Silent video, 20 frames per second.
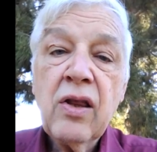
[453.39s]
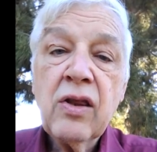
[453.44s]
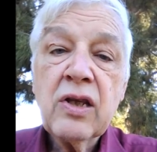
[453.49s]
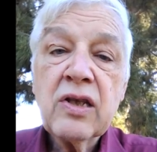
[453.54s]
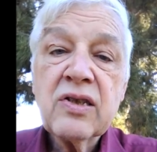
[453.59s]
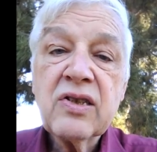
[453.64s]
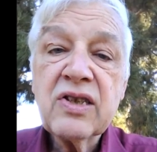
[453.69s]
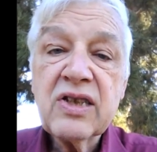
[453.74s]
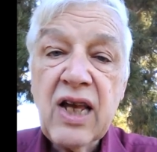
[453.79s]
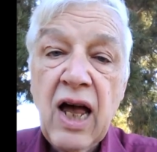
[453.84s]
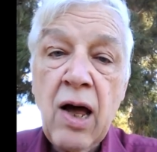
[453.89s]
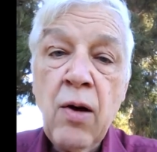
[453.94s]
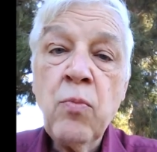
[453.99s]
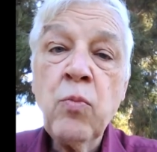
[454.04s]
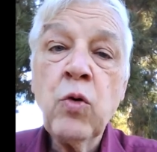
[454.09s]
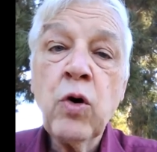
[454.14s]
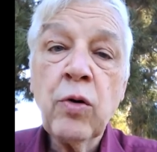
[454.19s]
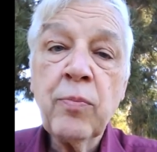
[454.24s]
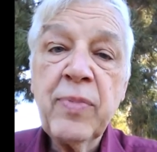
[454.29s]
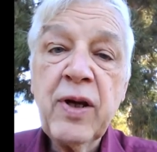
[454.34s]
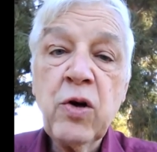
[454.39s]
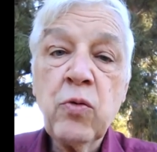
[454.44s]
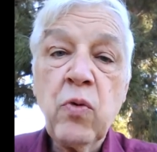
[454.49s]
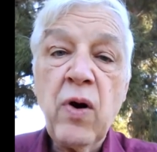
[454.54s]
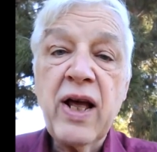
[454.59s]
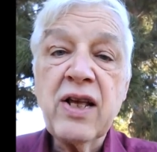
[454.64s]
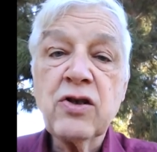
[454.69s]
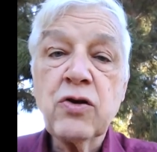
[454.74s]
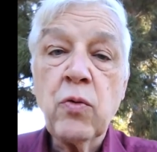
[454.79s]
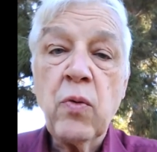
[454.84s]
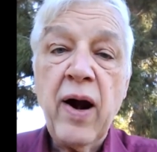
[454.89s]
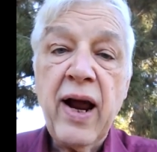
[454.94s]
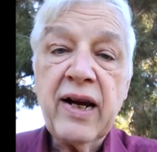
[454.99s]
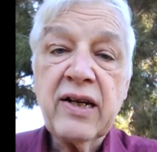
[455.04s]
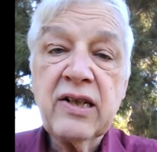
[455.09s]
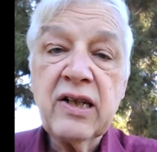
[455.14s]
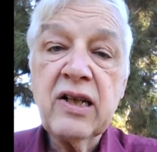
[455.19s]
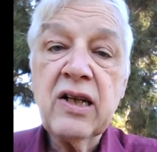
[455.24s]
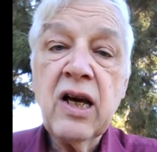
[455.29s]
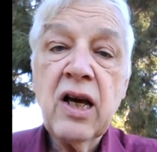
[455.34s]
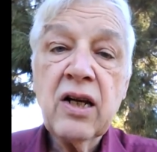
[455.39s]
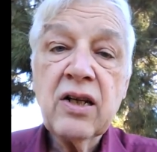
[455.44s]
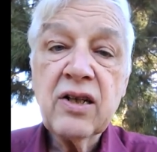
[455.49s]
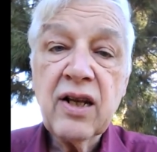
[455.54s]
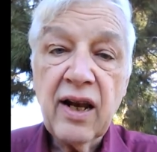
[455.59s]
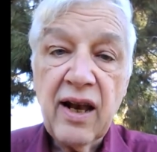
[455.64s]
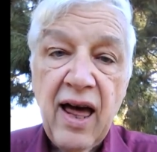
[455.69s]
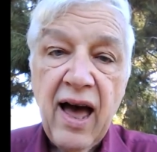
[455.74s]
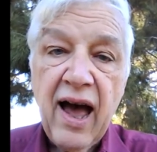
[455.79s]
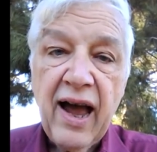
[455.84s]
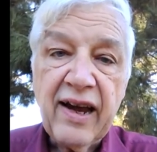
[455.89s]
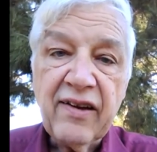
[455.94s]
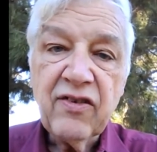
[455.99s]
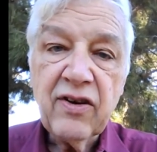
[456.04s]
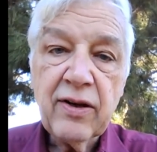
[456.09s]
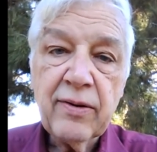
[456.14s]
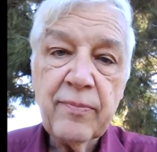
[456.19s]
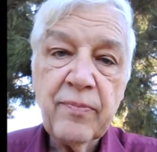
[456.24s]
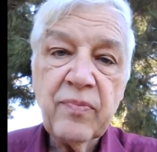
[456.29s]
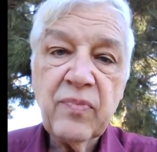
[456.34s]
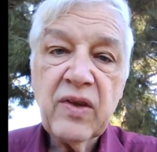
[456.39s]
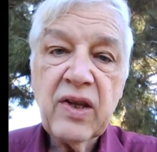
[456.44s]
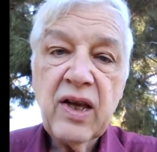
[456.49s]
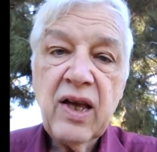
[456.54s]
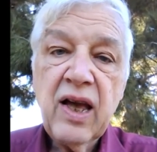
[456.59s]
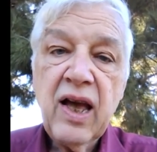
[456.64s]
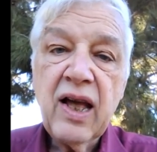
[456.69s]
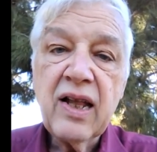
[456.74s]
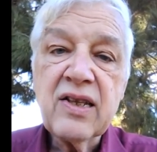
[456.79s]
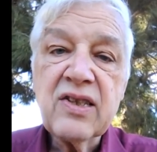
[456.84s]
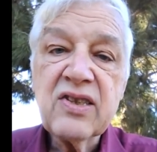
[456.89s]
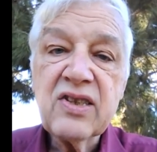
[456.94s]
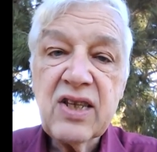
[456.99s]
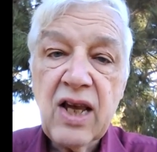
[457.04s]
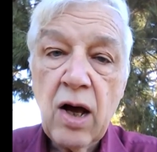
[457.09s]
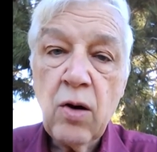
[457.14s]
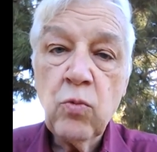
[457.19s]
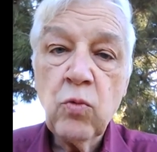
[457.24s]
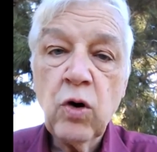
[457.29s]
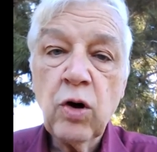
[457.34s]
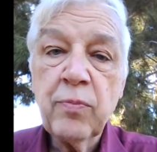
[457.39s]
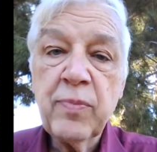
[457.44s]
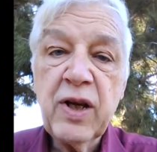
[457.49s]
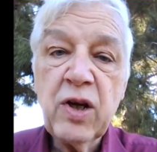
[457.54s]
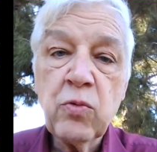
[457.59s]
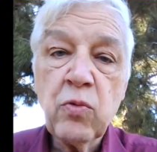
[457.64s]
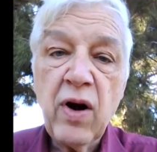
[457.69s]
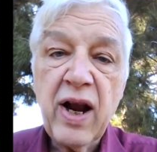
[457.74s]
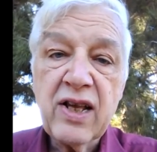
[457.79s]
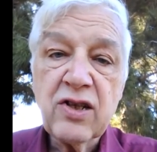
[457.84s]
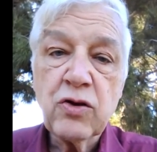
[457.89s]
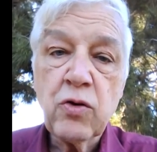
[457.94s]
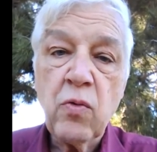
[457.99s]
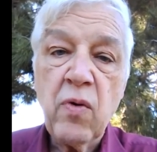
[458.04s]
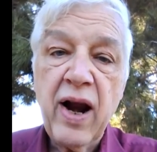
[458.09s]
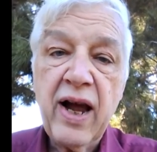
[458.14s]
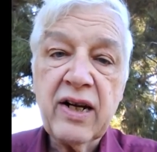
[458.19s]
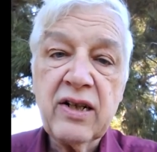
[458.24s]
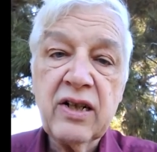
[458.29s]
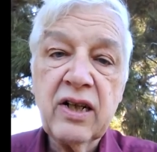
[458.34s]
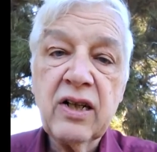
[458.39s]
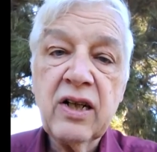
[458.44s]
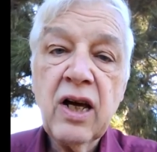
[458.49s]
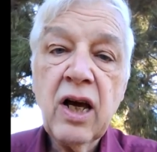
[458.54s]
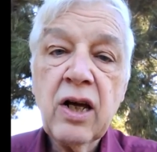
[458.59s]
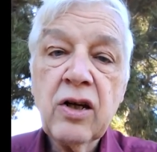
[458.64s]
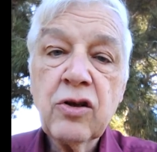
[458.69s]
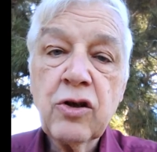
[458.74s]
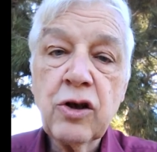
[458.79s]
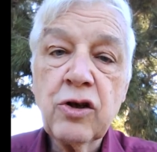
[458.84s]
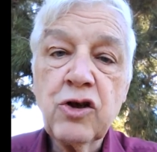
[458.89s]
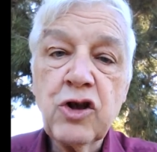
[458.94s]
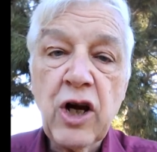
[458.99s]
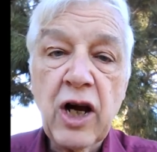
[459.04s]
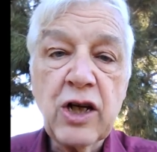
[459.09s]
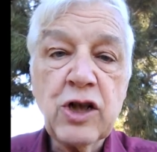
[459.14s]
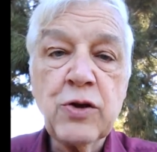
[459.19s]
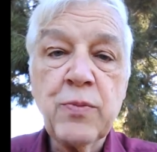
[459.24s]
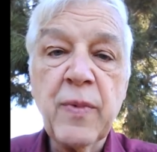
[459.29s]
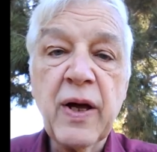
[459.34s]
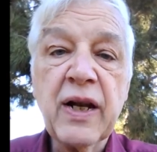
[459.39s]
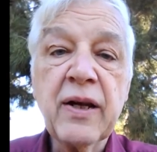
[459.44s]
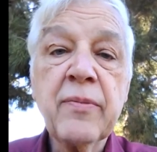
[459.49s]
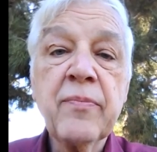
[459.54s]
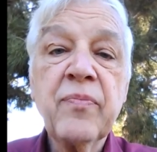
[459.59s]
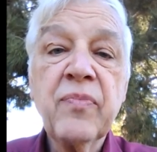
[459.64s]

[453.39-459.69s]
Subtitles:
Some will be resurrected to life, and some will be resurrected to judgment.